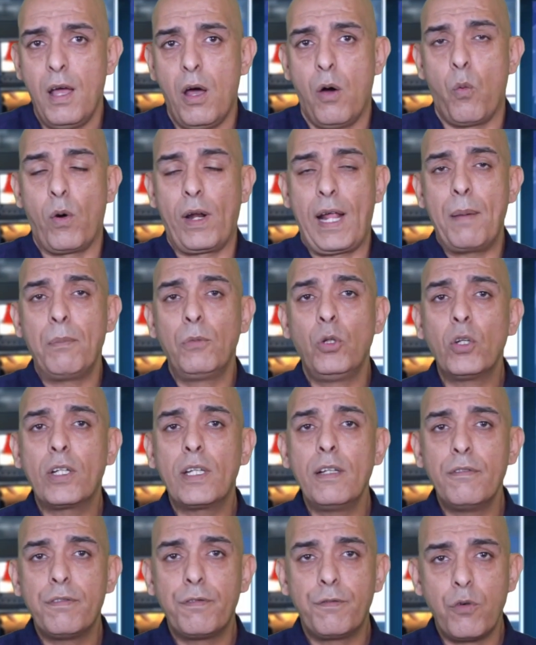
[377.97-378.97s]
What I'm
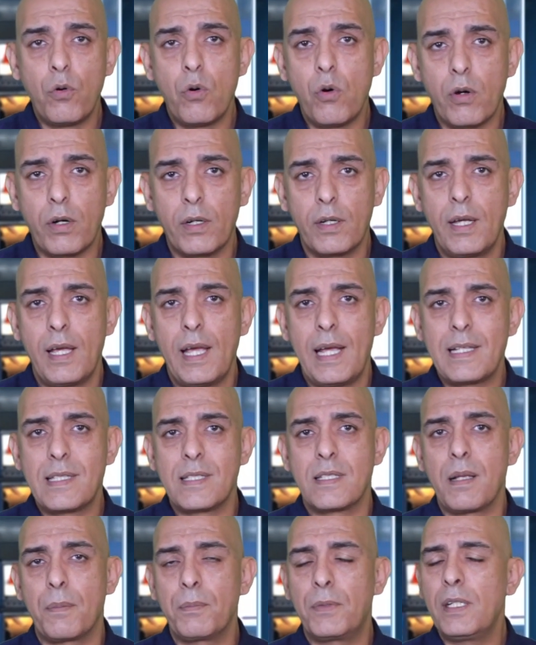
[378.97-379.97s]
looking for is
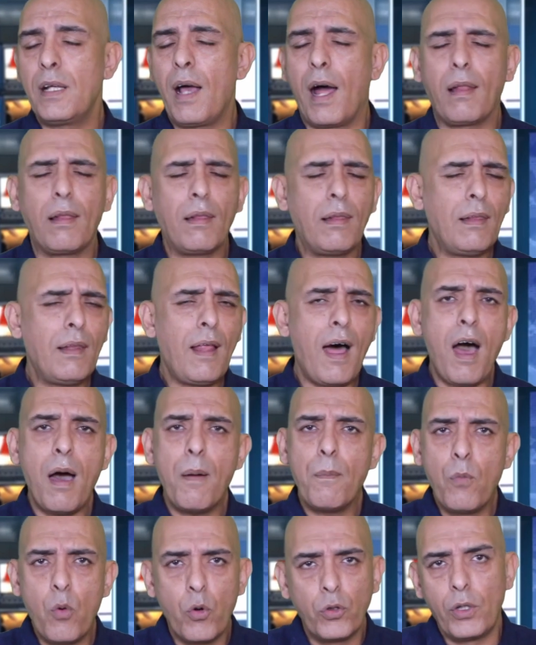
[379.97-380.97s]
something a lot
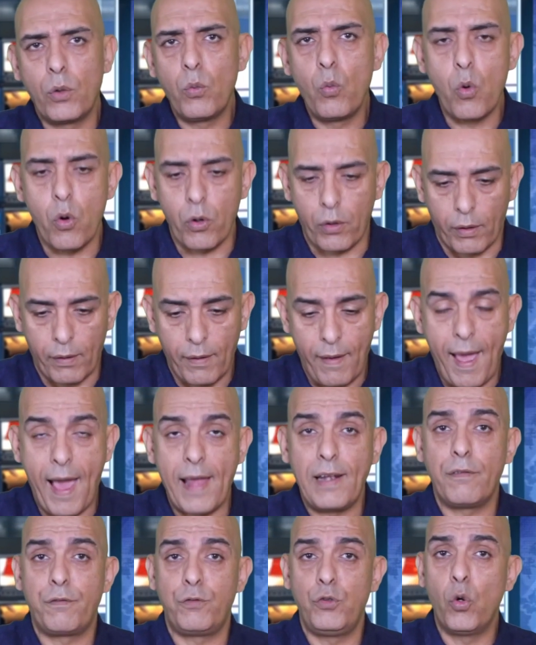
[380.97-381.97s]
more than water.
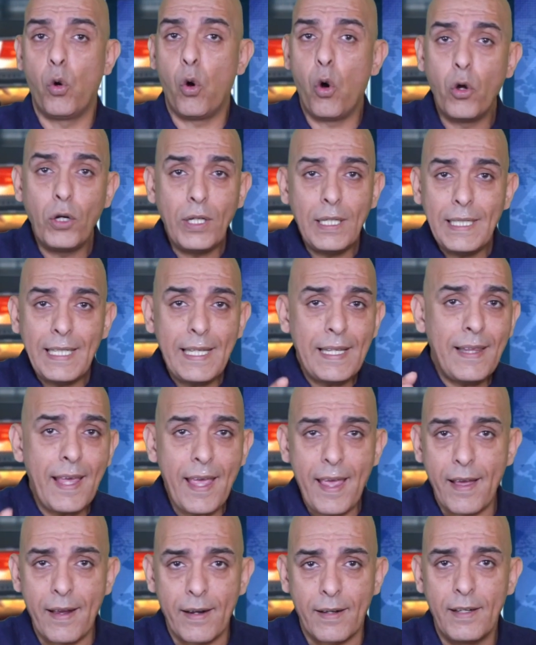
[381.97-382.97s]
And if you're only
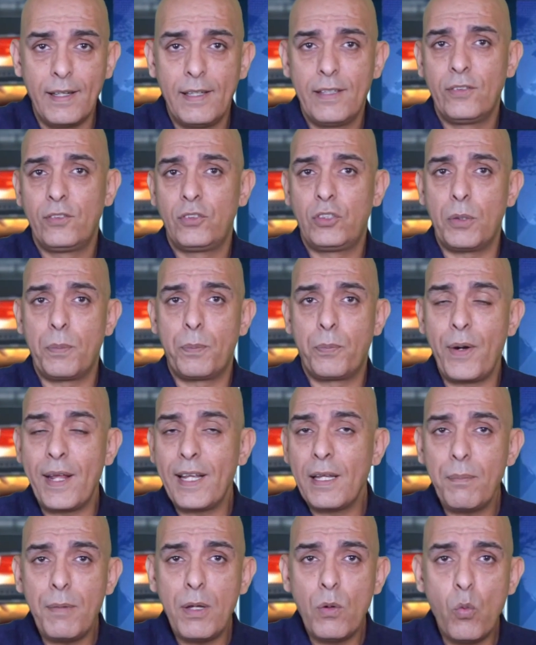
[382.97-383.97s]
there to
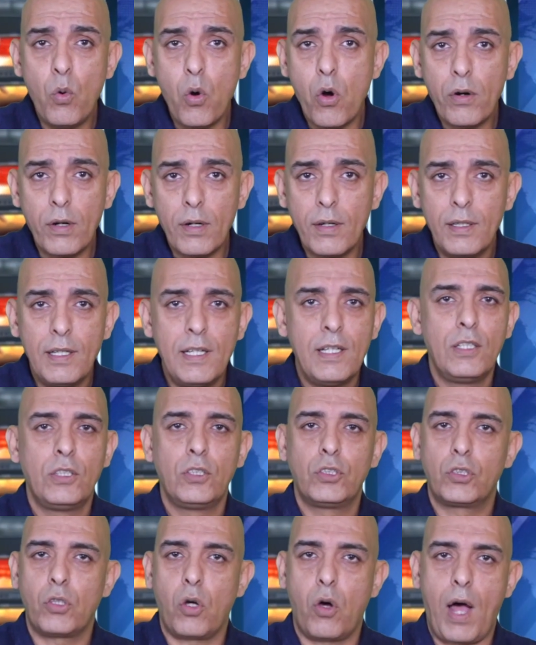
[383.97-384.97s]
bring me water,
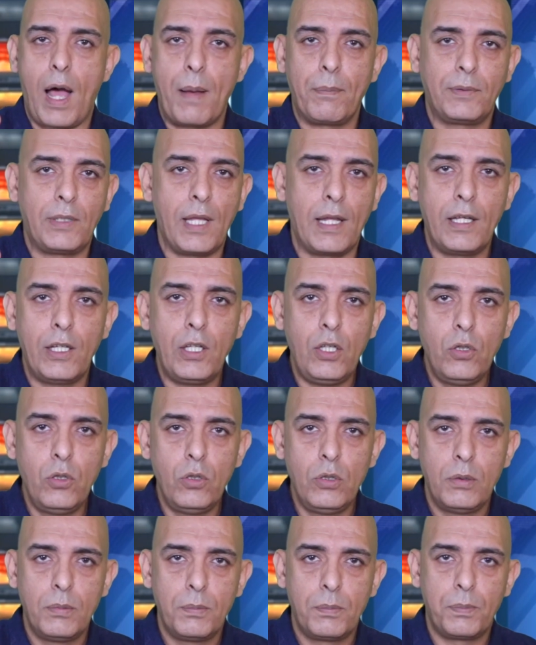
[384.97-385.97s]
so I'm telling
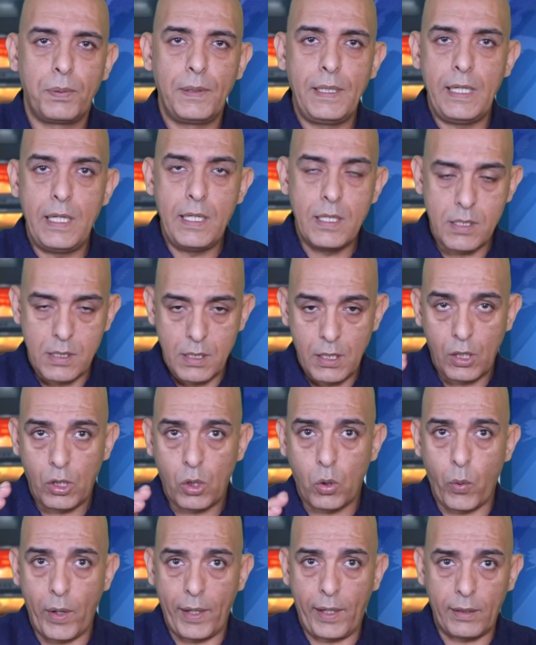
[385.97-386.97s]
you, please
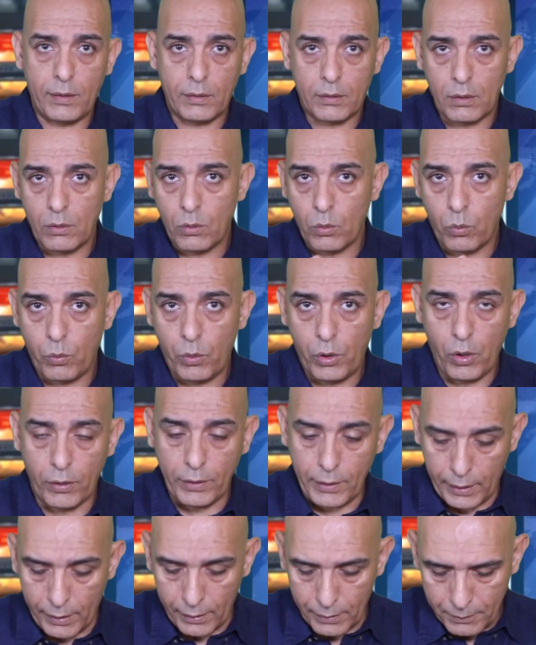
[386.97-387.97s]
quit it. We don't
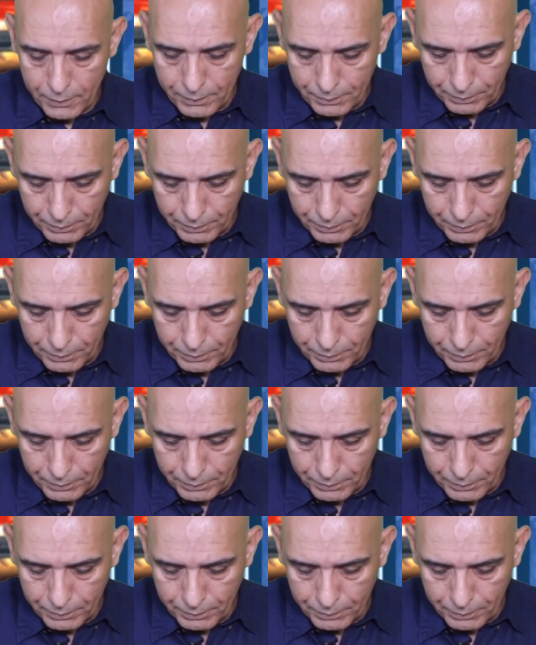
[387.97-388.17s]
need it.